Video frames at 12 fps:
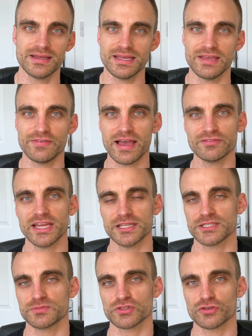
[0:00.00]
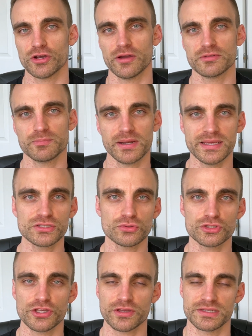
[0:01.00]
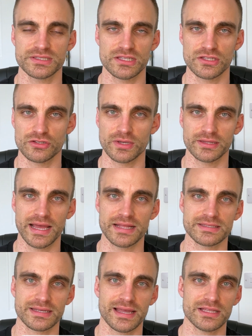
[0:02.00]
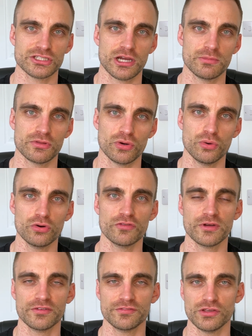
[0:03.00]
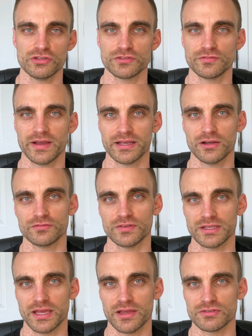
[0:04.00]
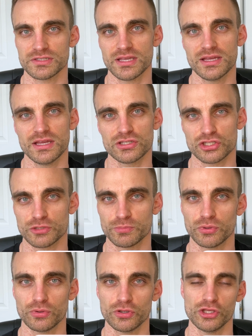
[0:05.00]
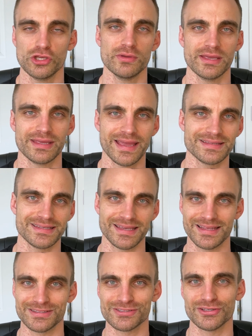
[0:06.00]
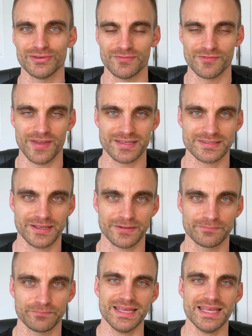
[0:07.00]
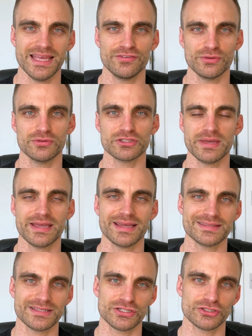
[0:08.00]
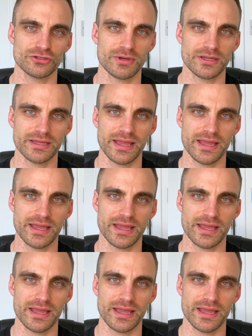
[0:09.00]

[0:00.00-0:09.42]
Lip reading: If you haven't yet subscribed, please also consider doing that to catch up with all of my future Vanguard videos to support you in getting into investing. If you want to make additional money